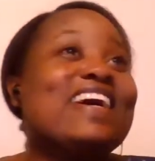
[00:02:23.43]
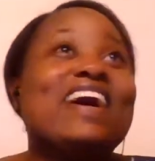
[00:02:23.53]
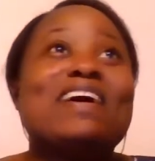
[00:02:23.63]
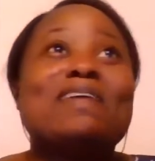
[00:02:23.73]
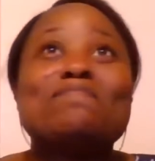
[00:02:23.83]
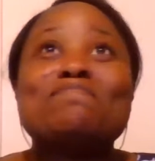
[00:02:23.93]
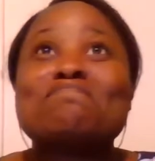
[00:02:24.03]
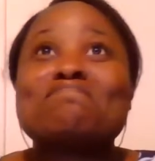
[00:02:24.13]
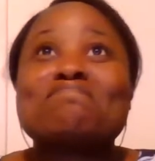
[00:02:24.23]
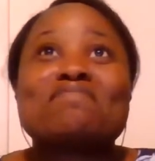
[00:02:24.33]
Um,
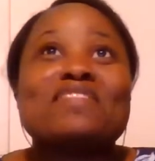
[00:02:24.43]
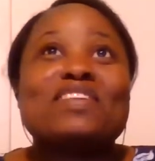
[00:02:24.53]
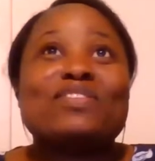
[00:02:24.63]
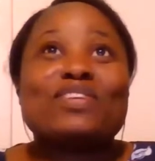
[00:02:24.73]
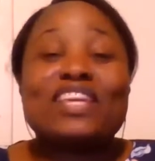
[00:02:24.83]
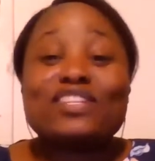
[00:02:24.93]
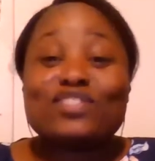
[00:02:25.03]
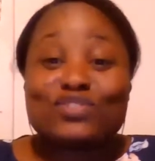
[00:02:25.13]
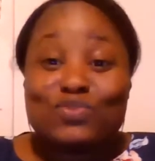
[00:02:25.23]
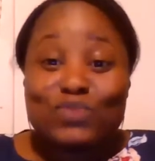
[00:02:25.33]
the kids
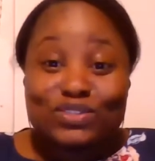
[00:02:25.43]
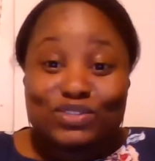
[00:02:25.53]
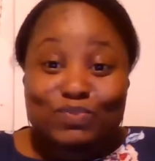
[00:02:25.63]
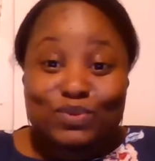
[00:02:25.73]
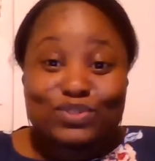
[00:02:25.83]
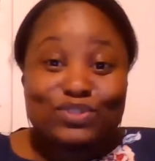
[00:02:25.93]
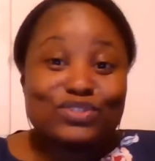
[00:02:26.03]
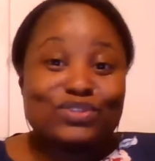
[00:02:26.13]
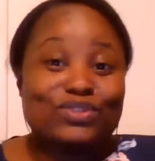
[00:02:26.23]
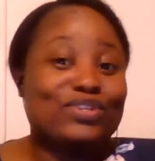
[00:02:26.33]
are doing what they're supposed to
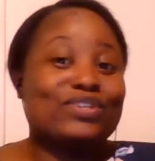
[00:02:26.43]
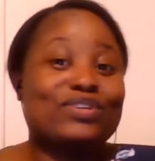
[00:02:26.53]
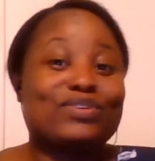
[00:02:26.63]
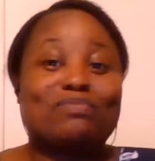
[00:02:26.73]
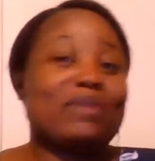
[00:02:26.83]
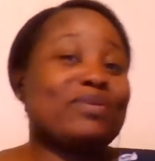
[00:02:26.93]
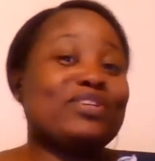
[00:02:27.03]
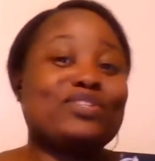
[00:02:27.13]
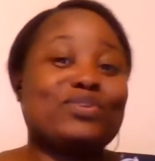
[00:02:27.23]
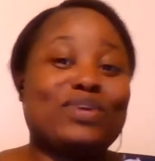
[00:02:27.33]
do. Your marriage
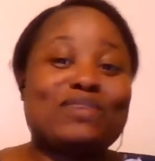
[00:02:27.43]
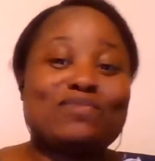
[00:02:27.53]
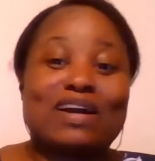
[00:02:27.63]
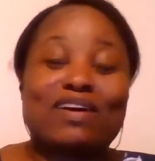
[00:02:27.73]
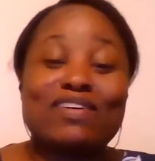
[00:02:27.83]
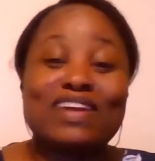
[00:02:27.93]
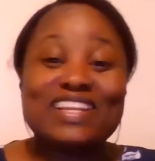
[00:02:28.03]
is going well.